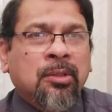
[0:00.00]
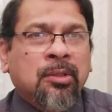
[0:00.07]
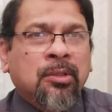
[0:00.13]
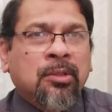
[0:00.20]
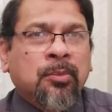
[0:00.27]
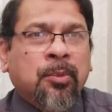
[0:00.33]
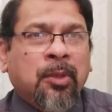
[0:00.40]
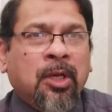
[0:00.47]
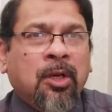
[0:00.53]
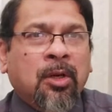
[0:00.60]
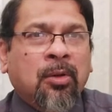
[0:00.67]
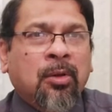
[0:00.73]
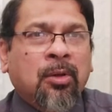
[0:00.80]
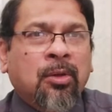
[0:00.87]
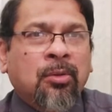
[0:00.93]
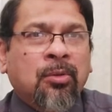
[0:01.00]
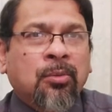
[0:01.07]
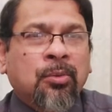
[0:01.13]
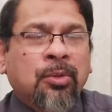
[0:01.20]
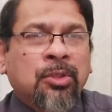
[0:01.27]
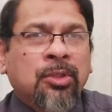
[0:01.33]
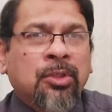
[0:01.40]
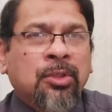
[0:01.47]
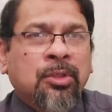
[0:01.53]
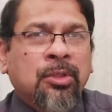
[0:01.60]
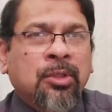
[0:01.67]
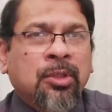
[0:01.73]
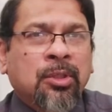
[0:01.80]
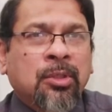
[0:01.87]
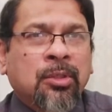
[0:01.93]
spinal cord which
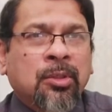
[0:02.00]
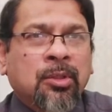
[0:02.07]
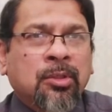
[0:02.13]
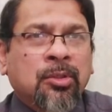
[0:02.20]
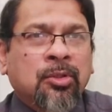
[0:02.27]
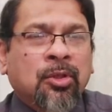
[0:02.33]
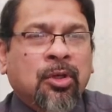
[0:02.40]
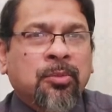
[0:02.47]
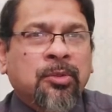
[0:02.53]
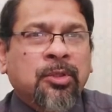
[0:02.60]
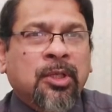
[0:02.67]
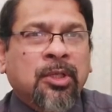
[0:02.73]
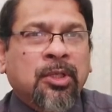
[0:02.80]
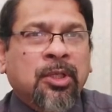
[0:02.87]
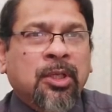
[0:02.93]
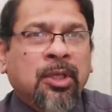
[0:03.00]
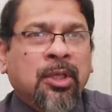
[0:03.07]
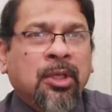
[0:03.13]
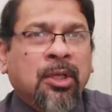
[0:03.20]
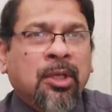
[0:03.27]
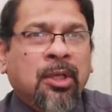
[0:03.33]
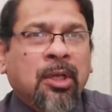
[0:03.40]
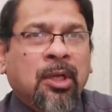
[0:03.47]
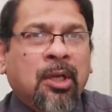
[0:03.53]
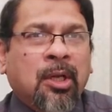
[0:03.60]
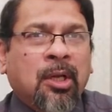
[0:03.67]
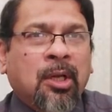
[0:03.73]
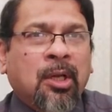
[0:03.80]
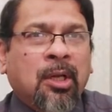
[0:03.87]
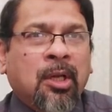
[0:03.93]
stops at the
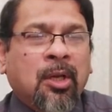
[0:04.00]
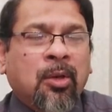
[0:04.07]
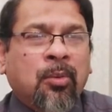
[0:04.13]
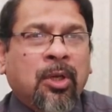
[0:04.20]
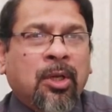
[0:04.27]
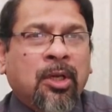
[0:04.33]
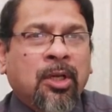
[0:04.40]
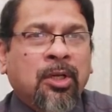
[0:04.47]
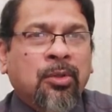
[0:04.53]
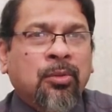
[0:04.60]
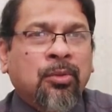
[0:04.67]
L1,